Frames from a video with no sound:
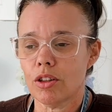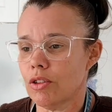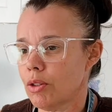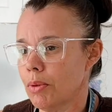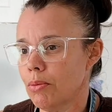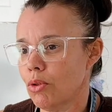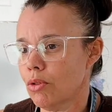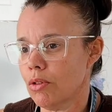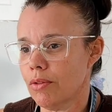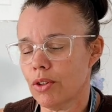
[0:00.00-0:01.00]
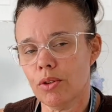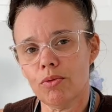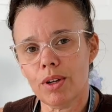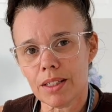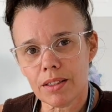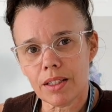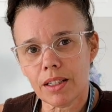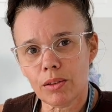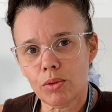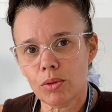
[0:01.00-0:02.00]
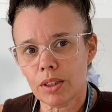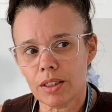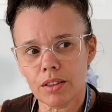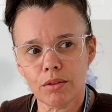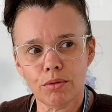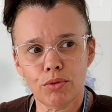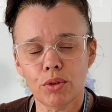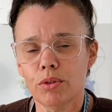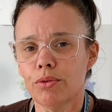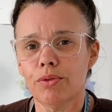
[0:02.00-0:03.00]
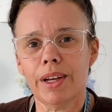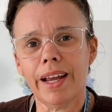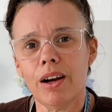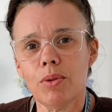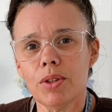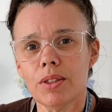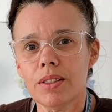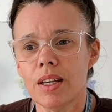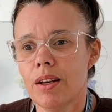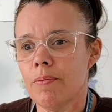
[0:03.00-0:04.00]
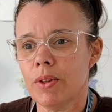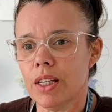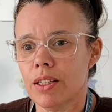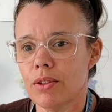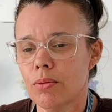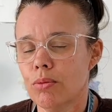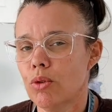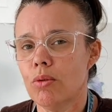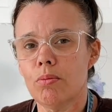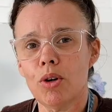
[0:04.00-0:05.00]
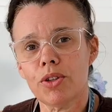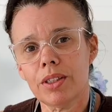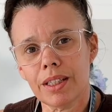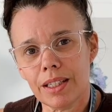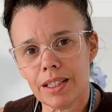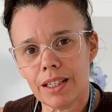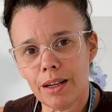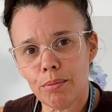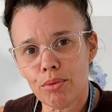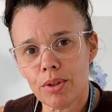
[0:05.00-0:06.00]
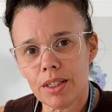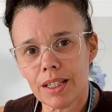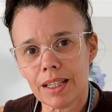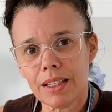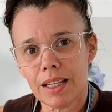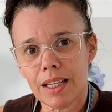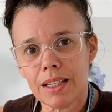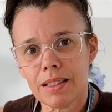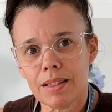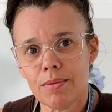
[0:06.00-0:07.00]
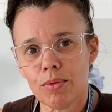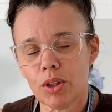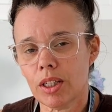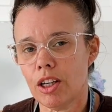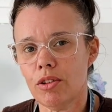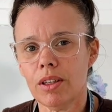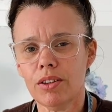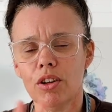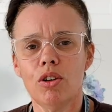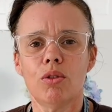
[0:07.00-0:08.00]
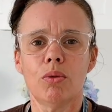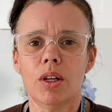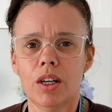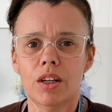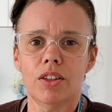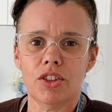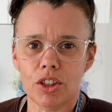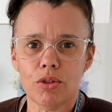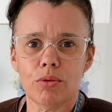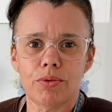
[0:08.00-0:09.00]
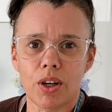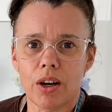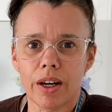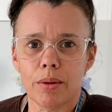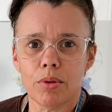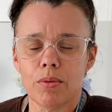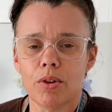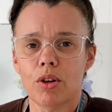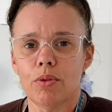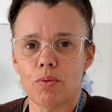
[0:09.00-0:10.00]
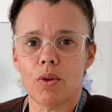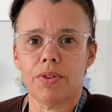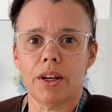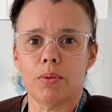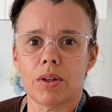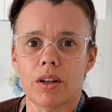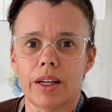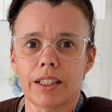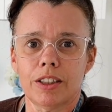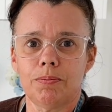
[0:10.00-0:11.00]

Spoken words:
it going to be more of a rustic look? Is it full of flowers? Is it more modern contemporary techniques? Okay, you get the whole general vibe of what they would like.